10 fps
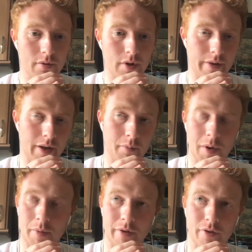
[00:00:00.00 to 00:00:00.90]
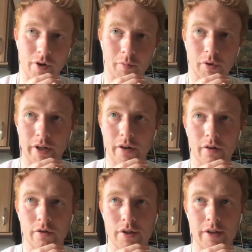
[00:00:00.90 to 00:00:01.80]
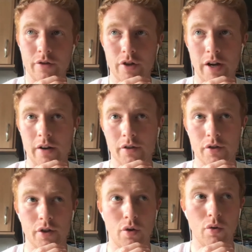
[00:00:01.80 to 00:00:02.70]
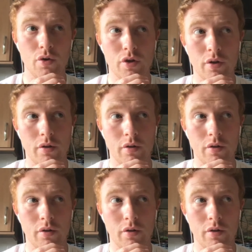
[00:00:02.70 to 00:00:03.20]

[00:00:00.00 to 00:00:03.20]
I think maybe if you're a player and Steven Gerrard is the coach, you